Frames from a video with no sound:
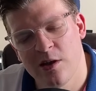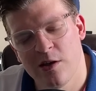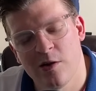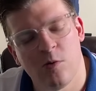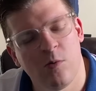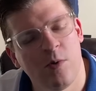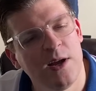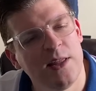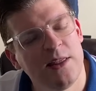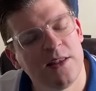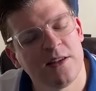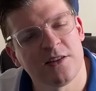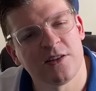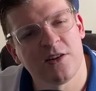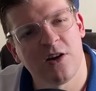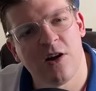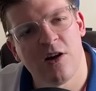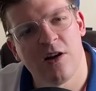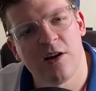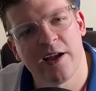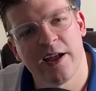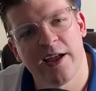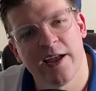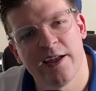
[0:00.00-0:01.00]
when the
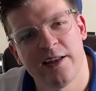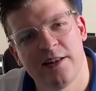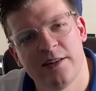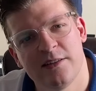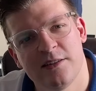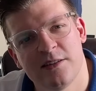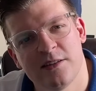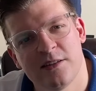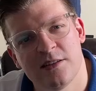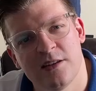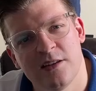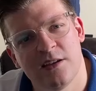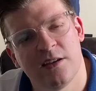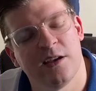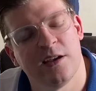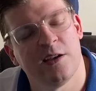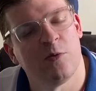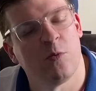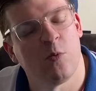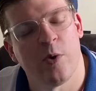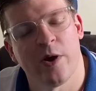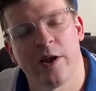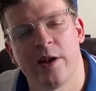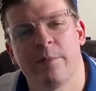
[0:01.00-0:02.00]
song ends
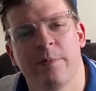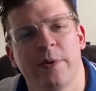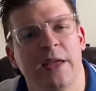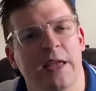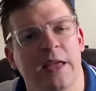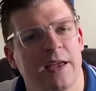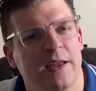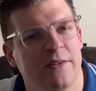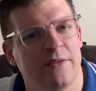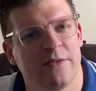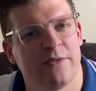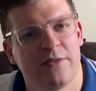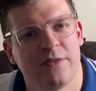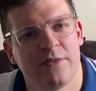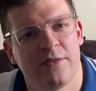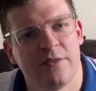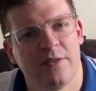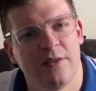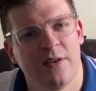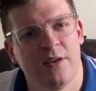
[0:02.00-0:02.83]
and when it begins.